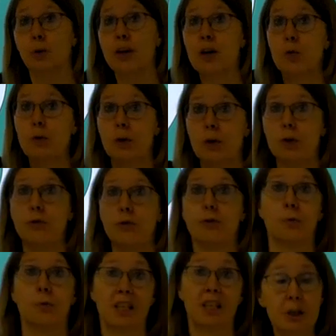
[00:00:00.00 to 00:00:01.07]
the real world,
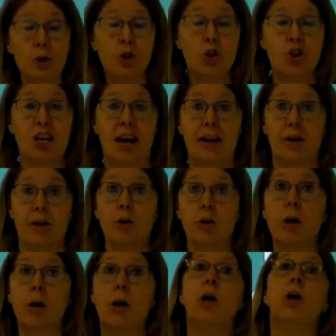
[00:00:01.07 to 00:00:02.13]
from a news
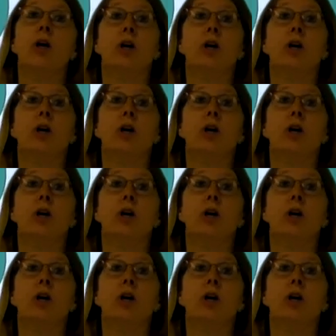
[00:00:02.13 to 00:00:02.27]
channel,